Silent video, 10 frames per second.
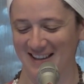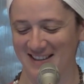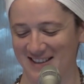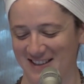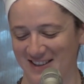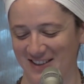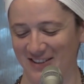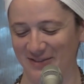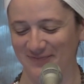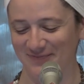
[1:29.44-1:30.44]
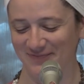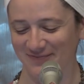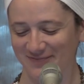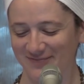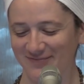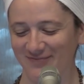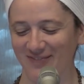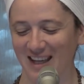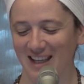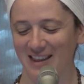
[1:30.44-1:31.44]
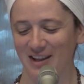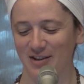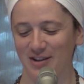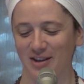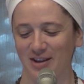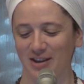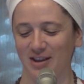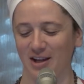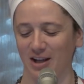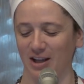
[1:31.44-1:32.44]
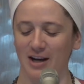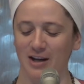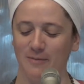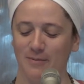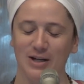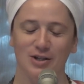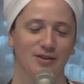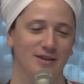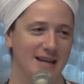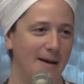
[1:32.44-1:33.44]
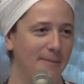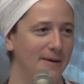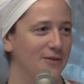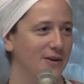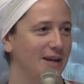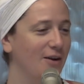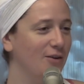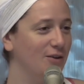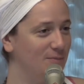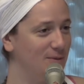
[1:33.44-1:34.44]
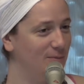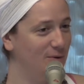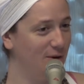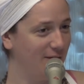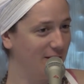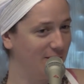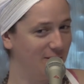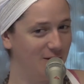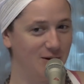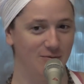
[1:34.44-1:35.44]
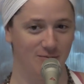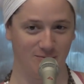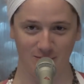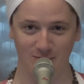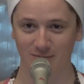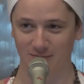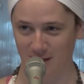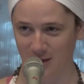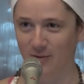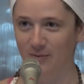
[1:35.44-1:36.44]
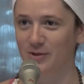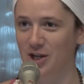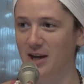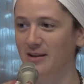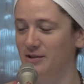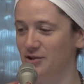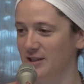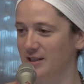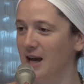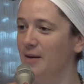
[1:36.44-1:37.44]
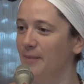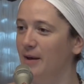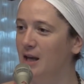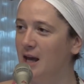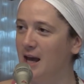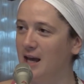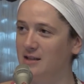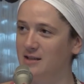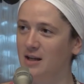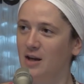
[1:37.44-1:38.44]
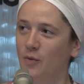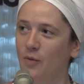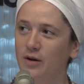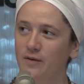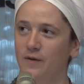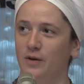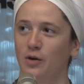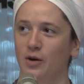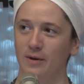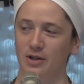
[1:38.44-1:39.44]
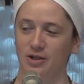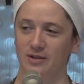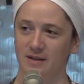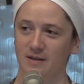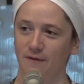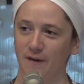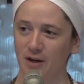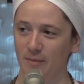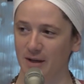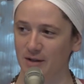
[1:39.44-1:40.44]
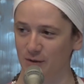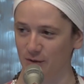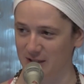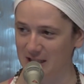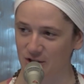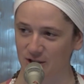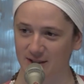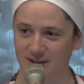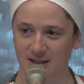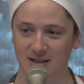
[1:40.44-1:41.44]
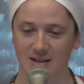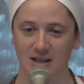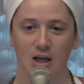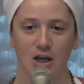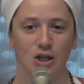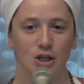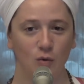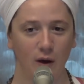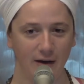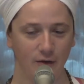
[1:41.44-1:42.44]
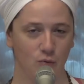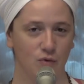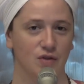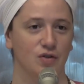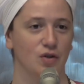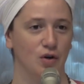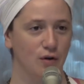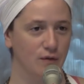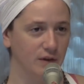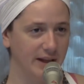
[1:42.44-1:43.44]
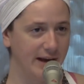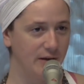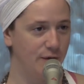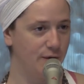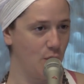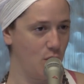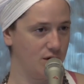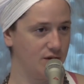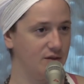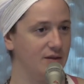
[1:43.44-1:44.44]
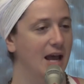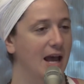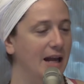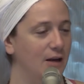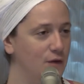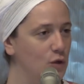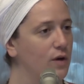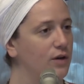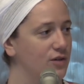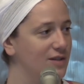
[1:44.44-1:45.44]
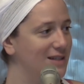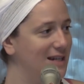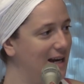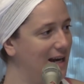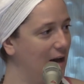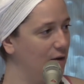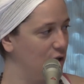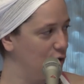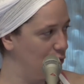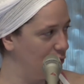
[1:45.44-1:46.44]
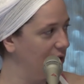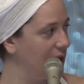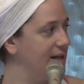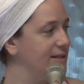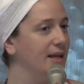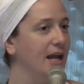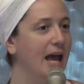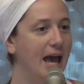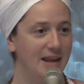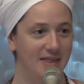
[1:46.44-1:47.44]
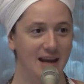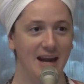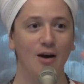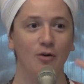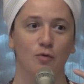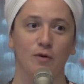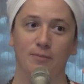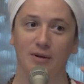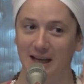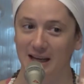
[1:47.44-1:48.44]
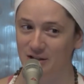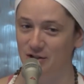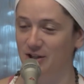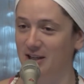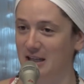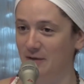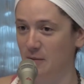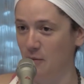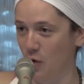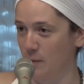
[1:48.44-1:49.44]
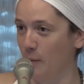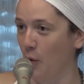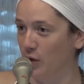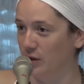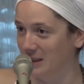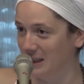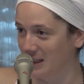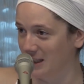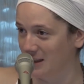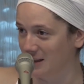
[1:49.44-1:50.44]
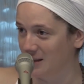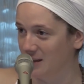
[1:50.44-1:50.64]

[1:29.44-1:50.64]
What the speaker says: So there, a lot of the pressure that's happening right now, people are having a very, challenging time. And one of Yogi Bhajan's fundamental teachings is that you have a reserve life force. And if you understand how to utilize it and then how to replenish it, even more importantly,